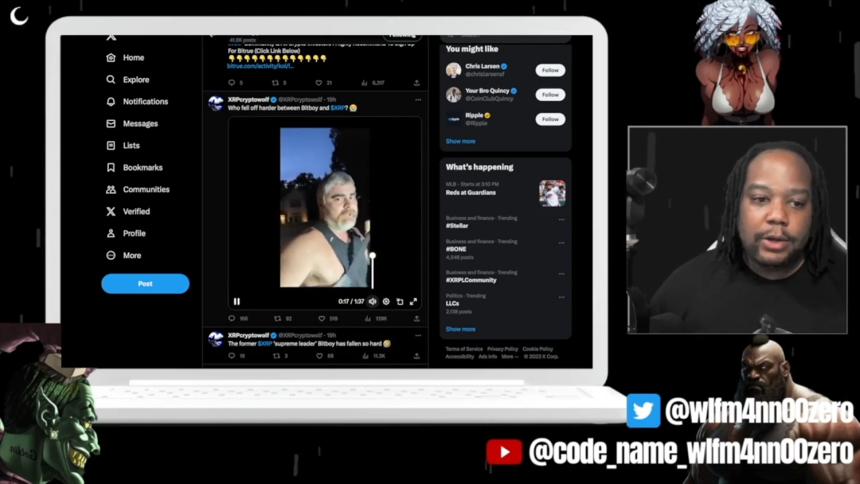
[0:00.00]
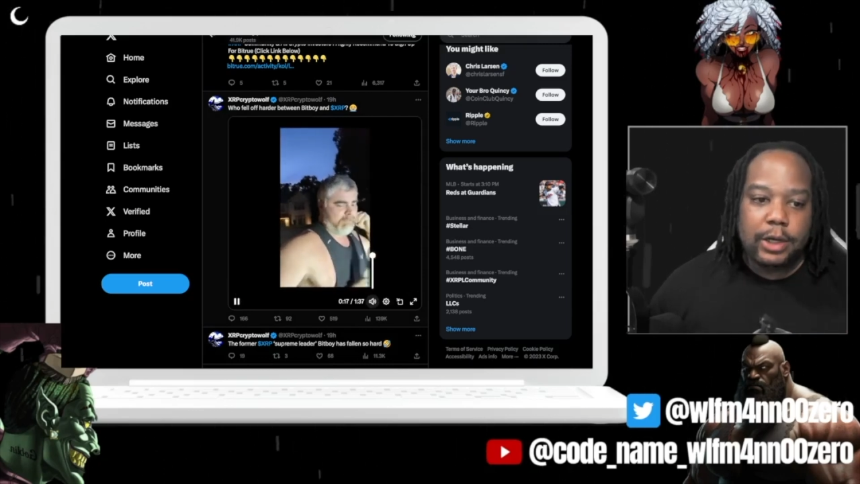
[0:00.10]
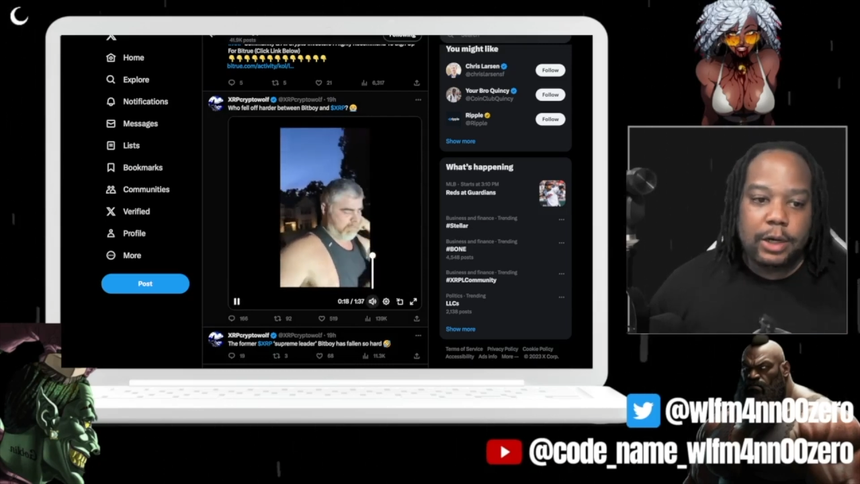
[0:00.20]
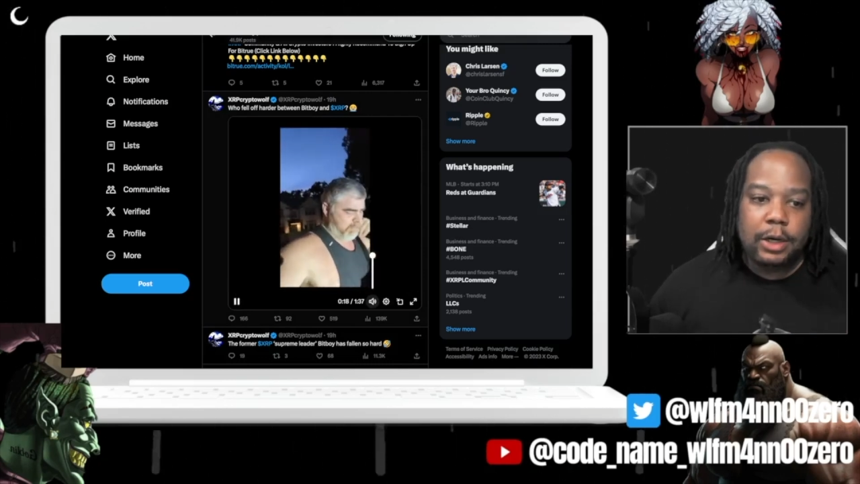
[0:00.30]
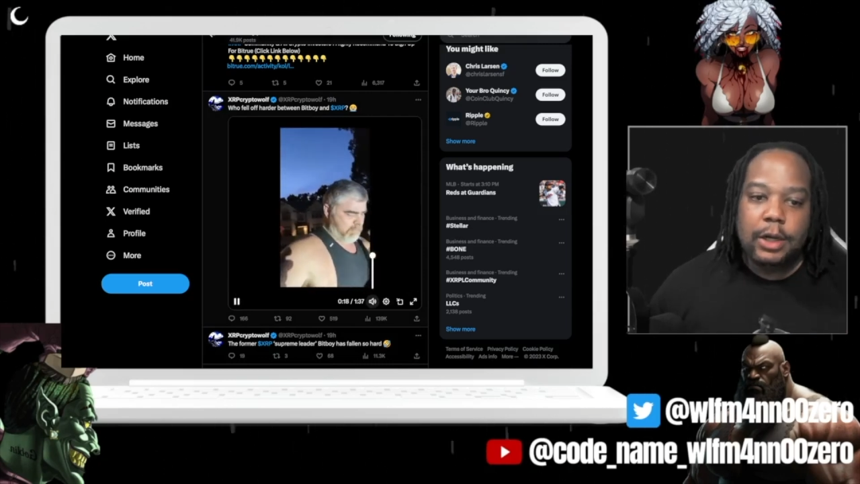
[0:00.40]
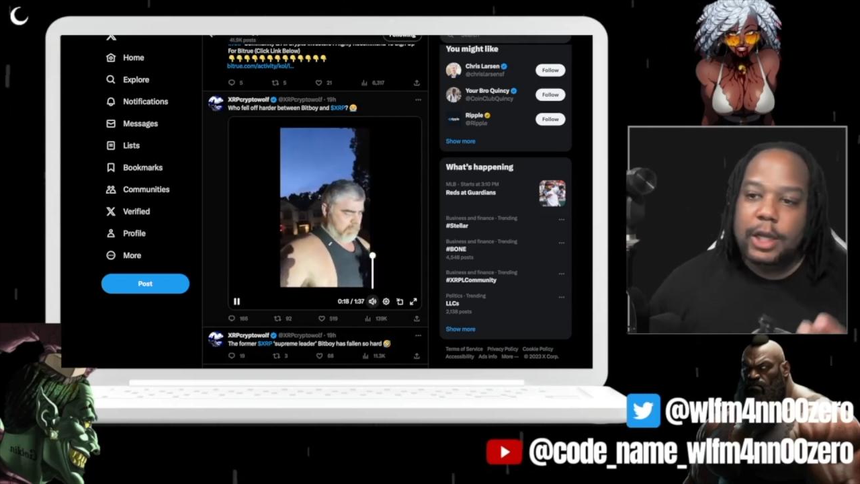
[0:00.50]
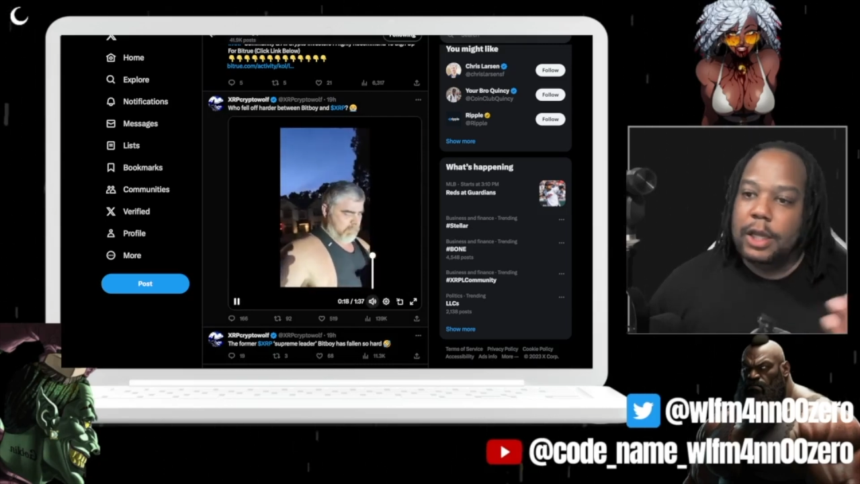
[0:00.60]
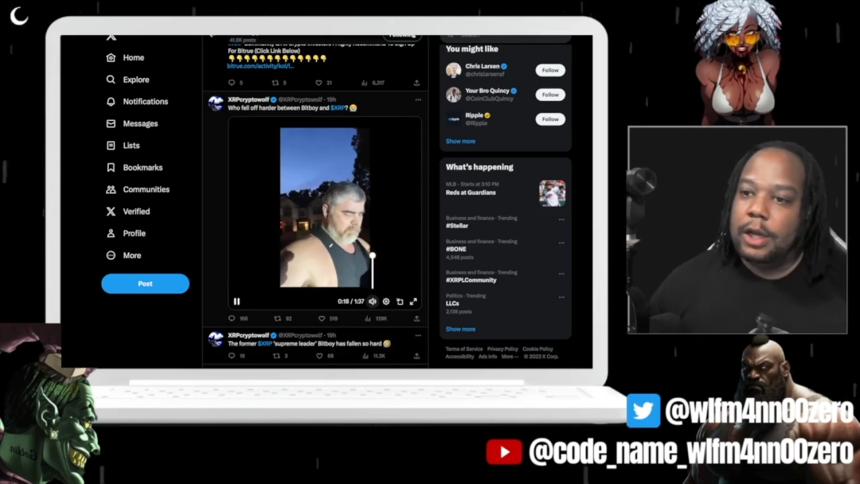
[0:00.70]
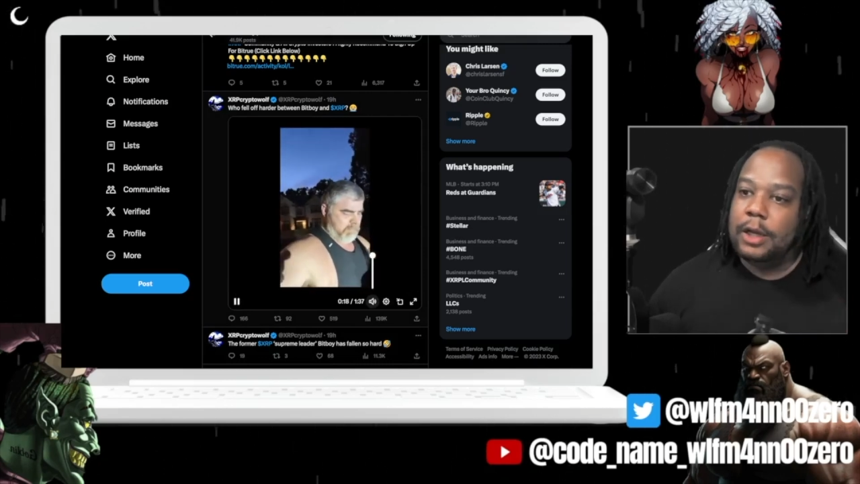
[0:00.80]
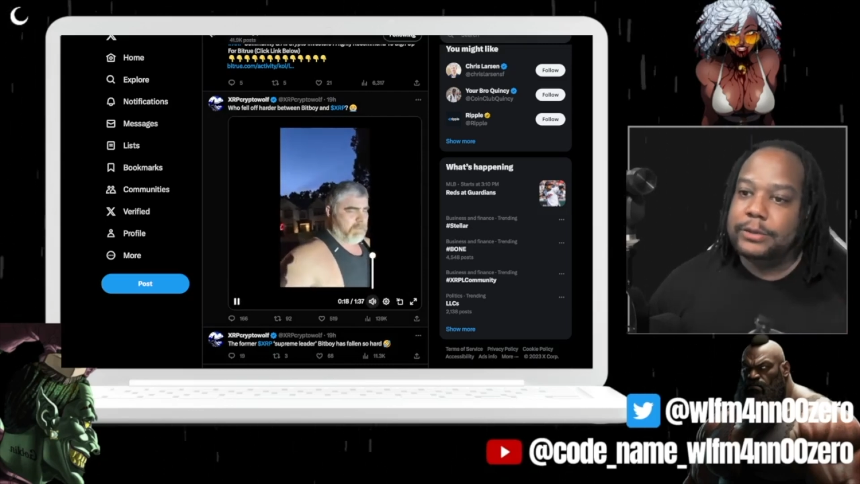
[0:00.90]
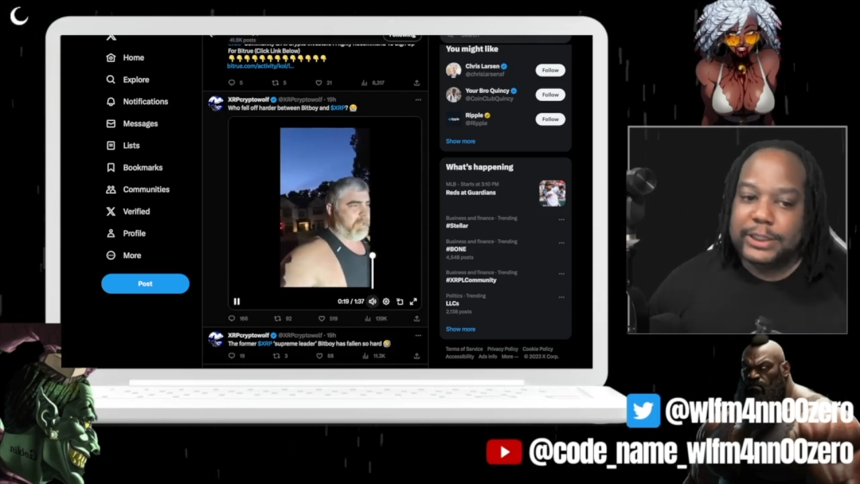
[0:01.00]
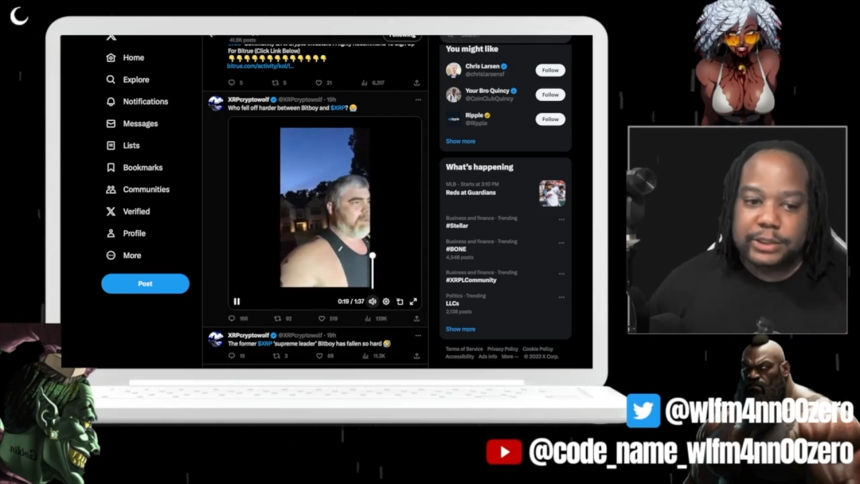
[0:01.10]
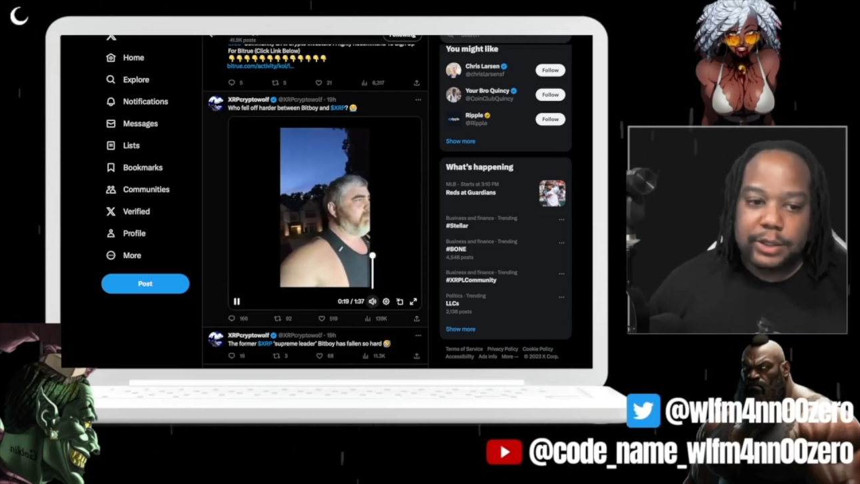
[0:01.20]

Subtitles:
here, just so you